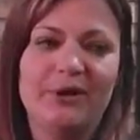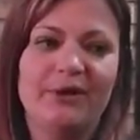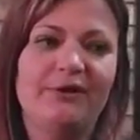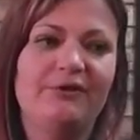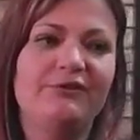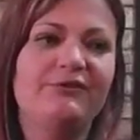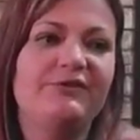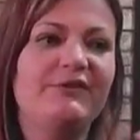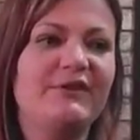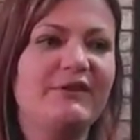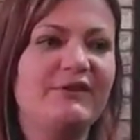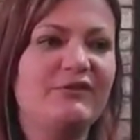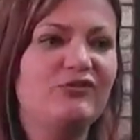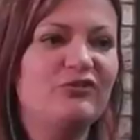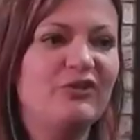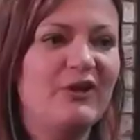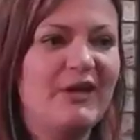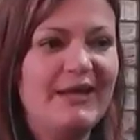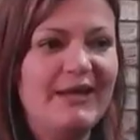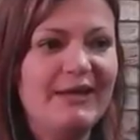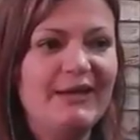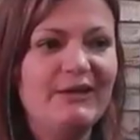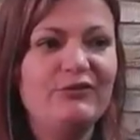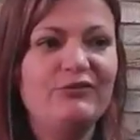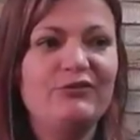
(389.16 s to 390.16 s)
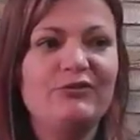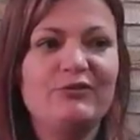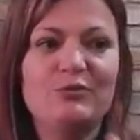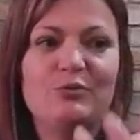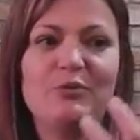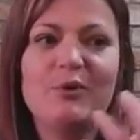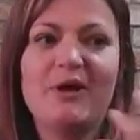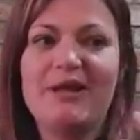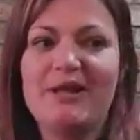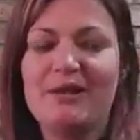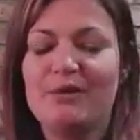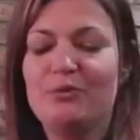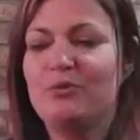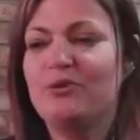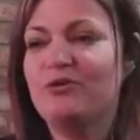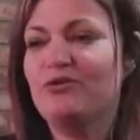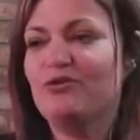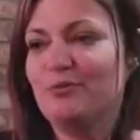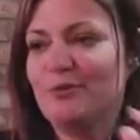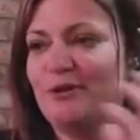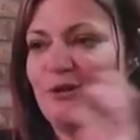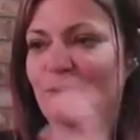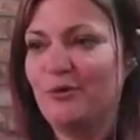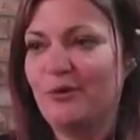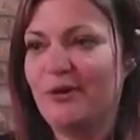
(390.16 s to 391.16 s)
So they changed the way in
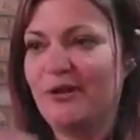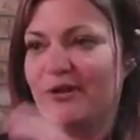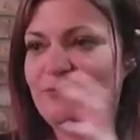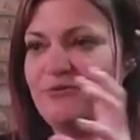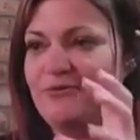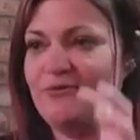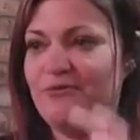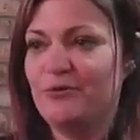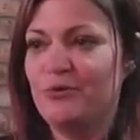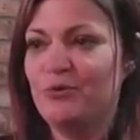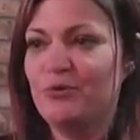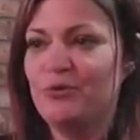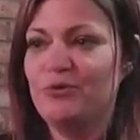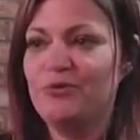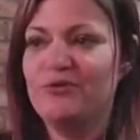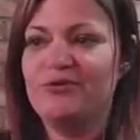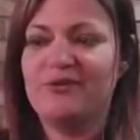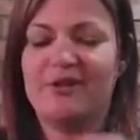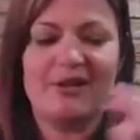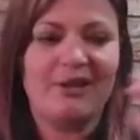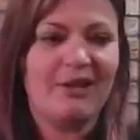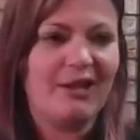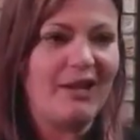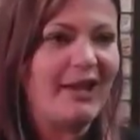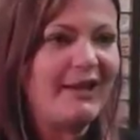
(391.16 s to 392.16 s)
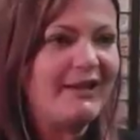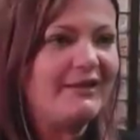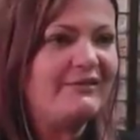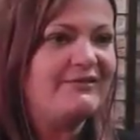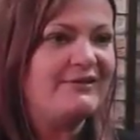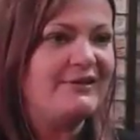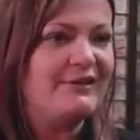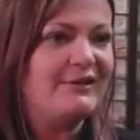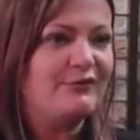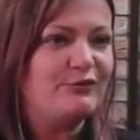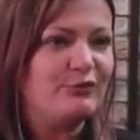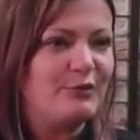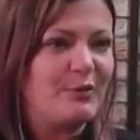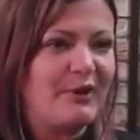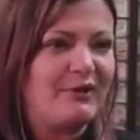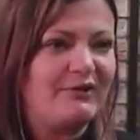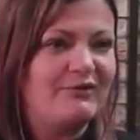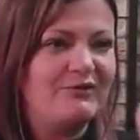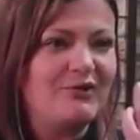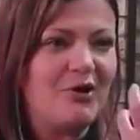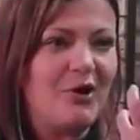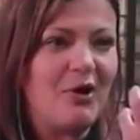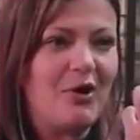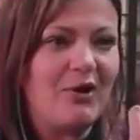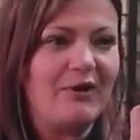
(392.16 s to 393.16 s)
which we look at food. The lighting is
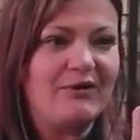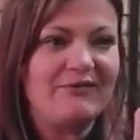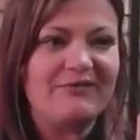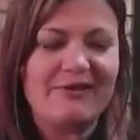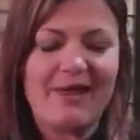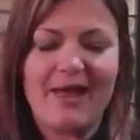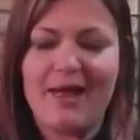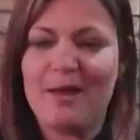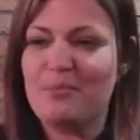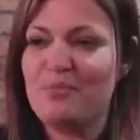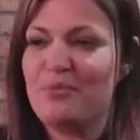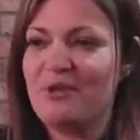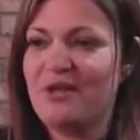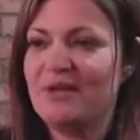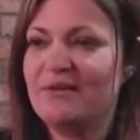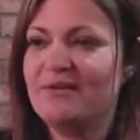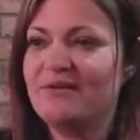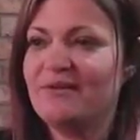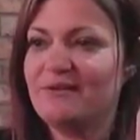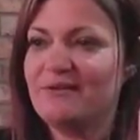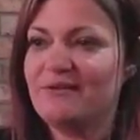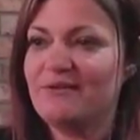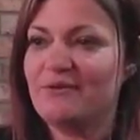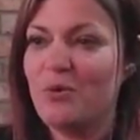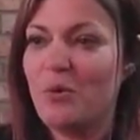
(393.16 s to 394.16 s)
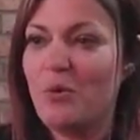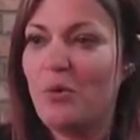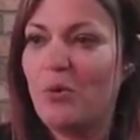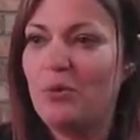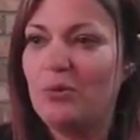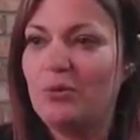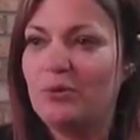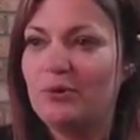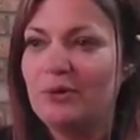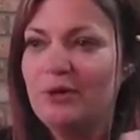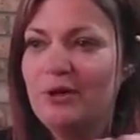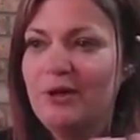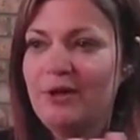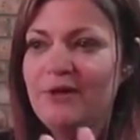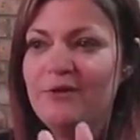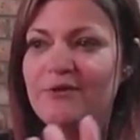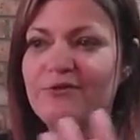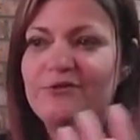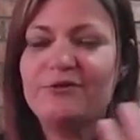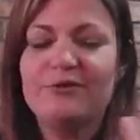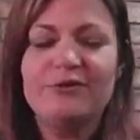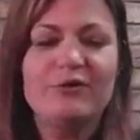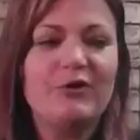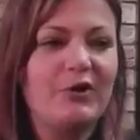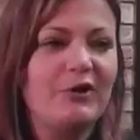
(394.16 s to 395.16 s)
quite dark, it's ambient, it's all
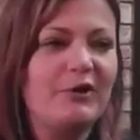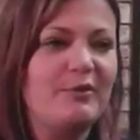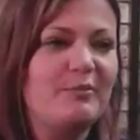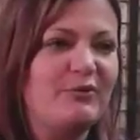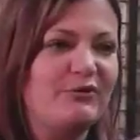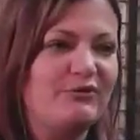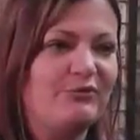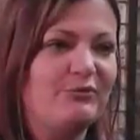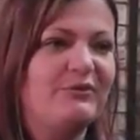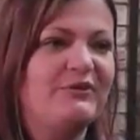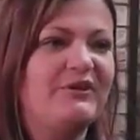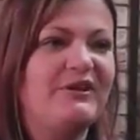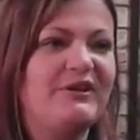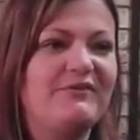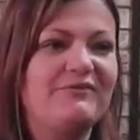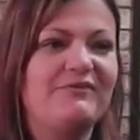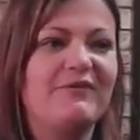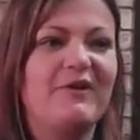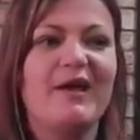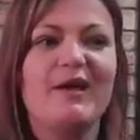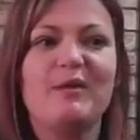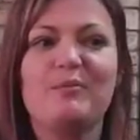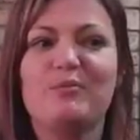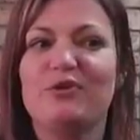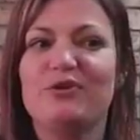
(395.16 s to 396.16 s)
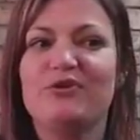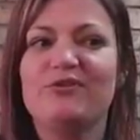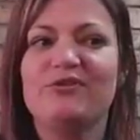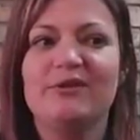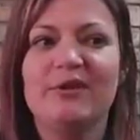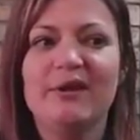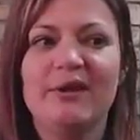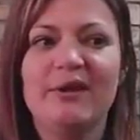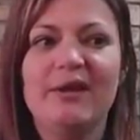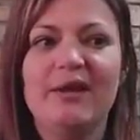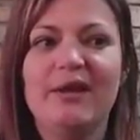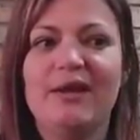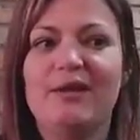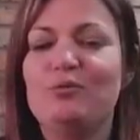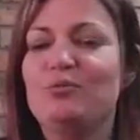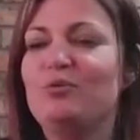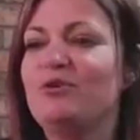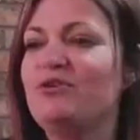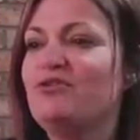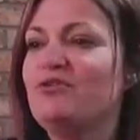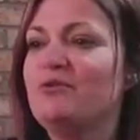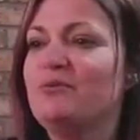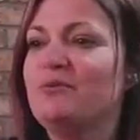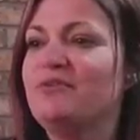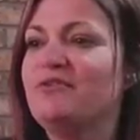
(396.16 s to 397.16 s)
synonymous with the environment in
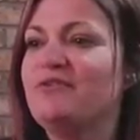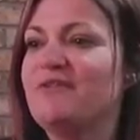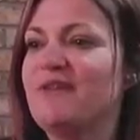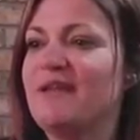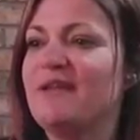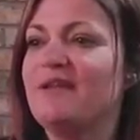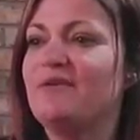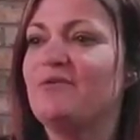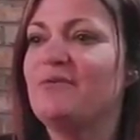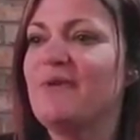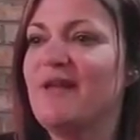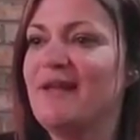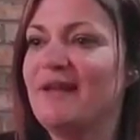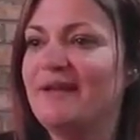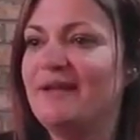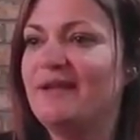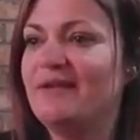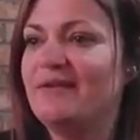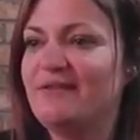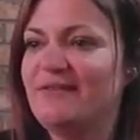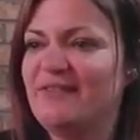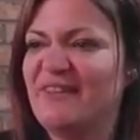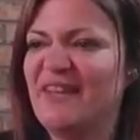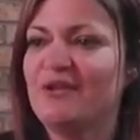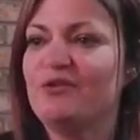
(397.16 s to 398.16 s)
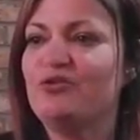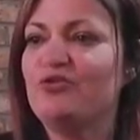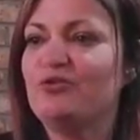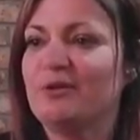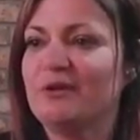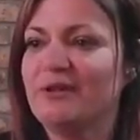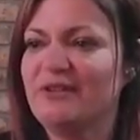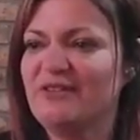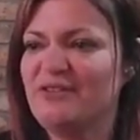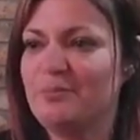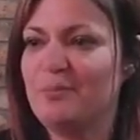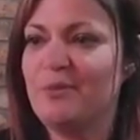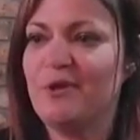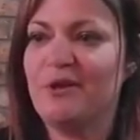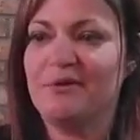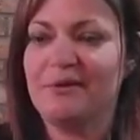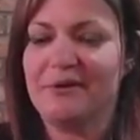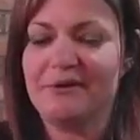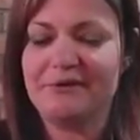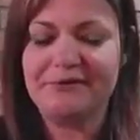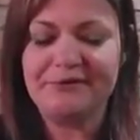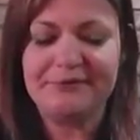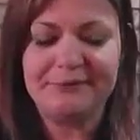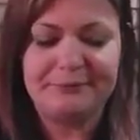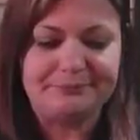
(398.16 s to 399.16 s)
which you would think really essential
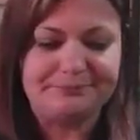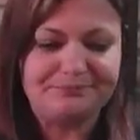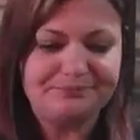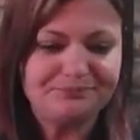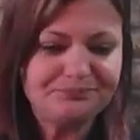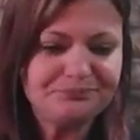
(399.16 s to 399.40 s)
experience.